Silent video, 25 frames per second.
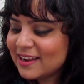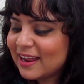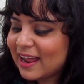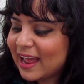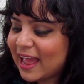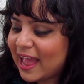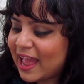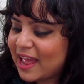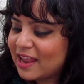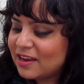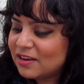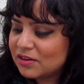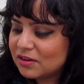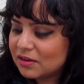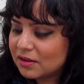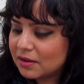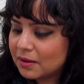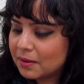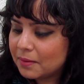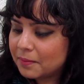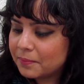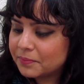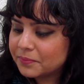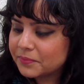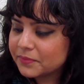And
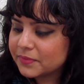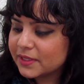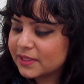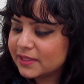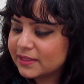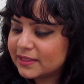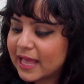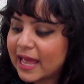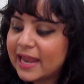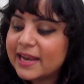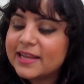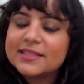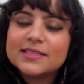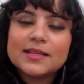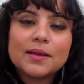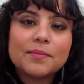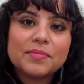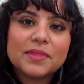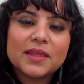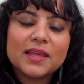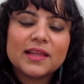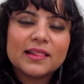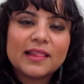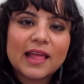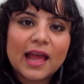that is
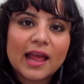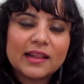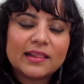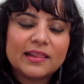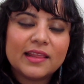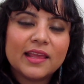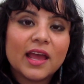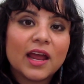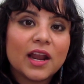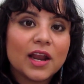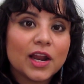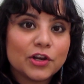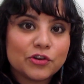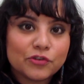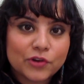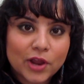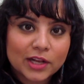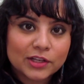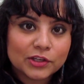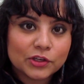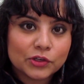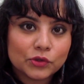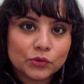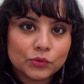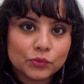something that they are
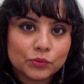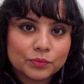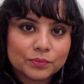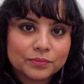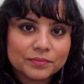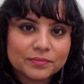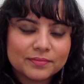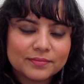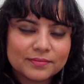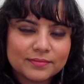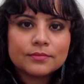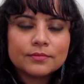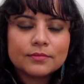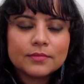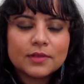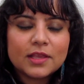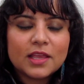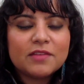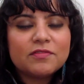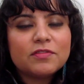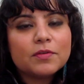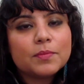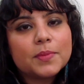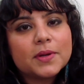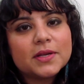attracted to.
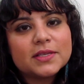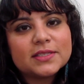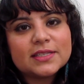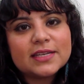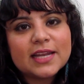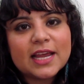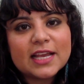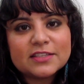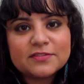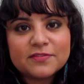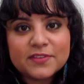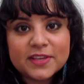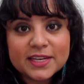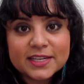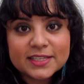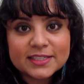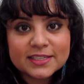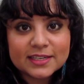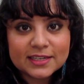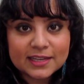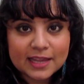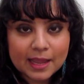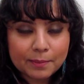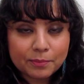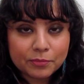If a person has Venus
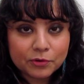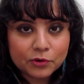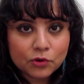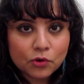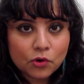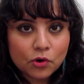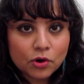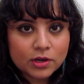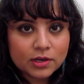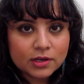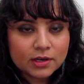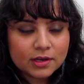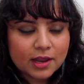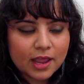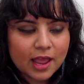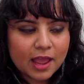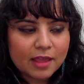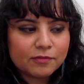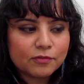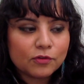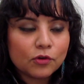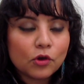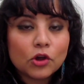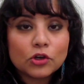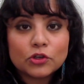in Capricorn, I
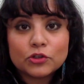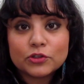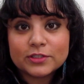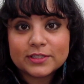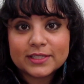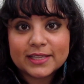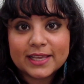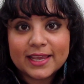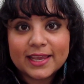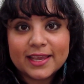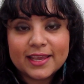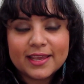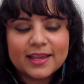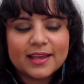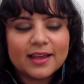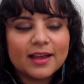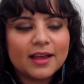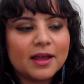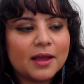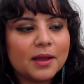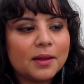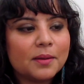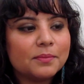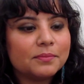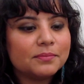forgot to say,
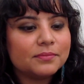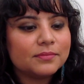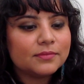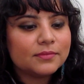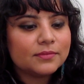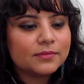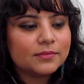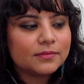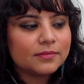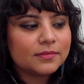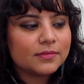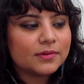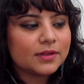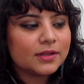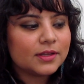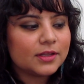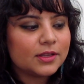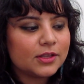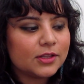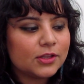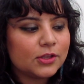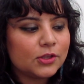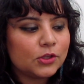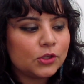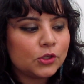
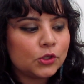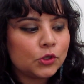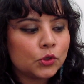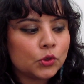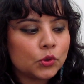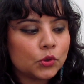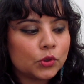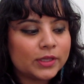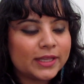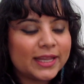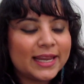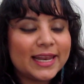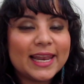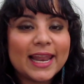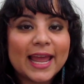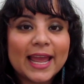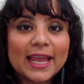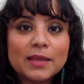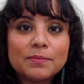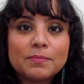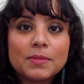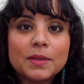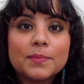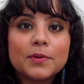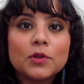you know, they
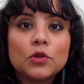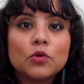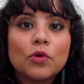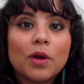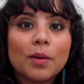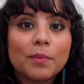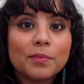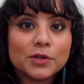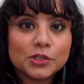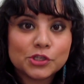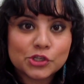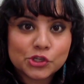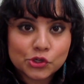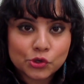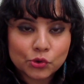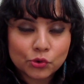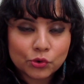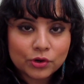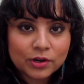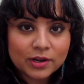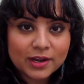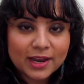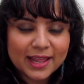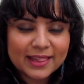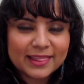like people who are
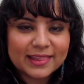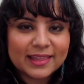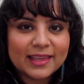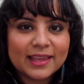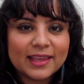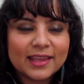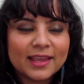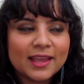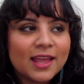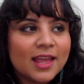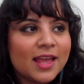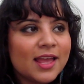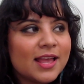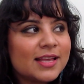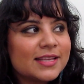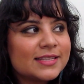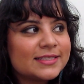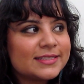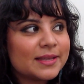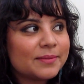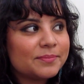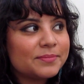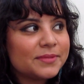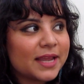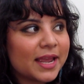mature, and they
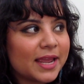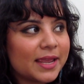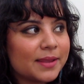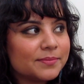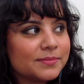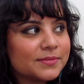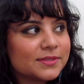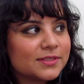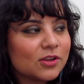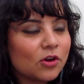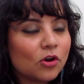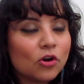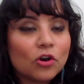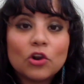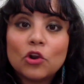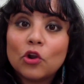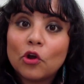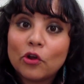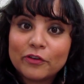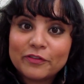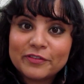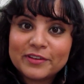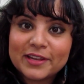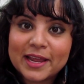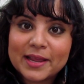sometimes, or a
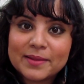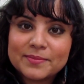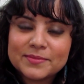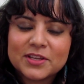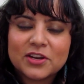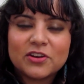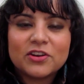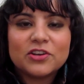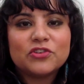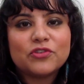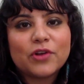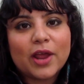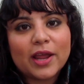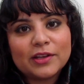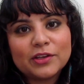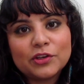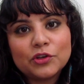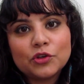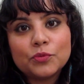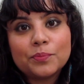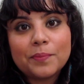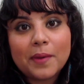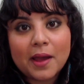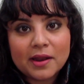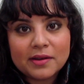lot of times, are attracted
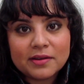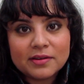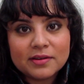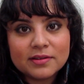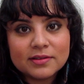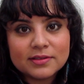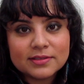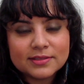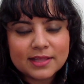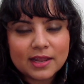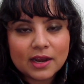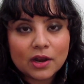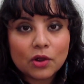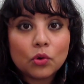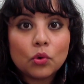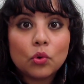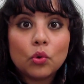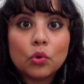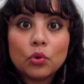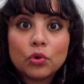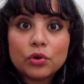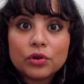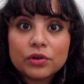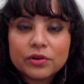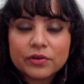to partners that are
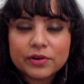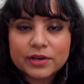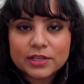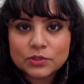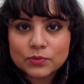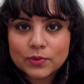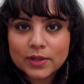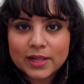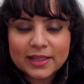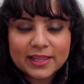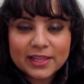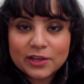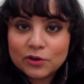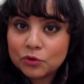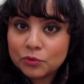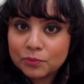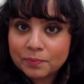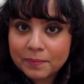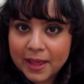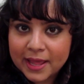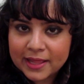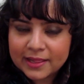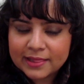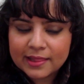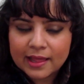older as well. They don't
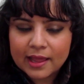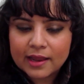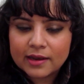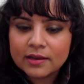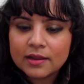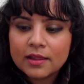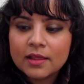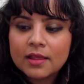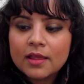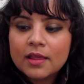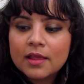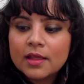mind that.